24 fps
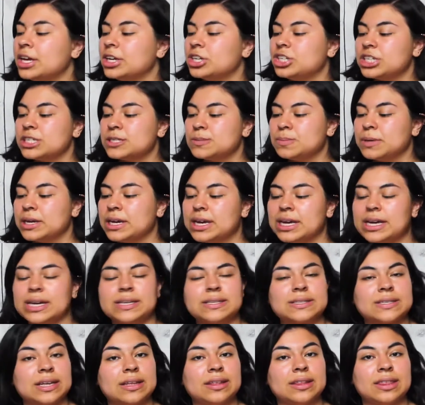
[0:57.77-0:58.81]
just
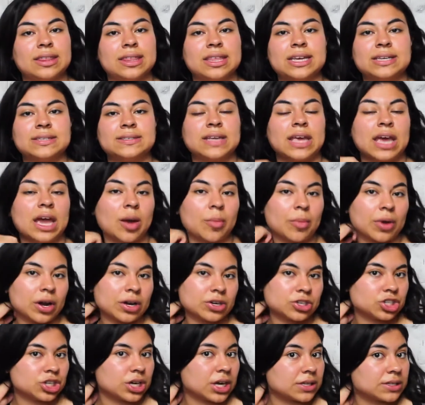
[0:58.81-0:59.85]
because this camera
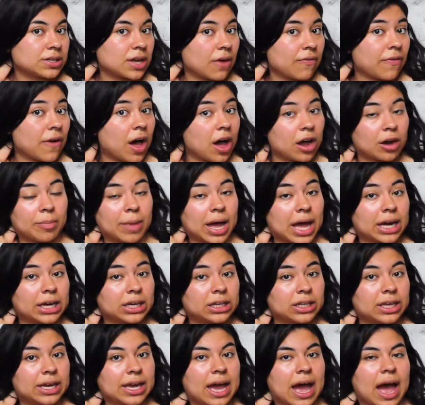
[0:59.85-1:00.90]
shuts off
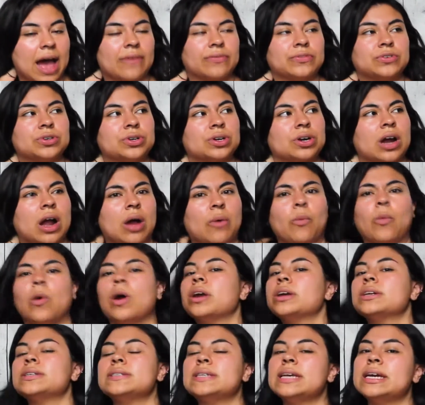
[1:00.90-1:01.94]
automatically after, I
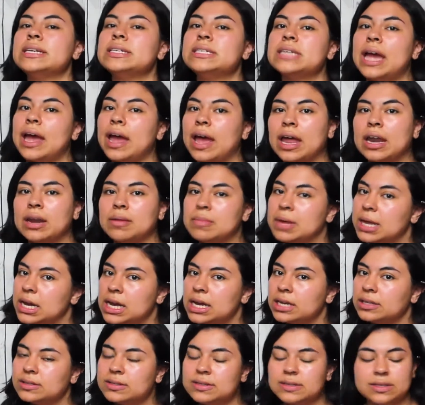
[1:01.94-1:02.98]
want to say, 10
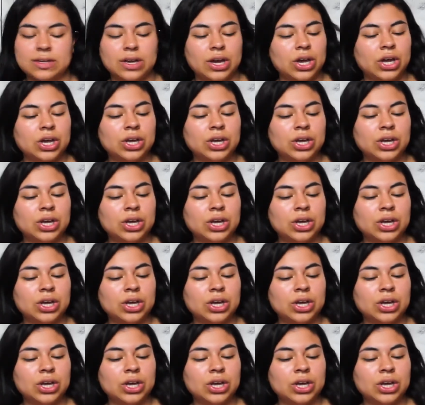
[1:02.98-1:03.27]
minutes.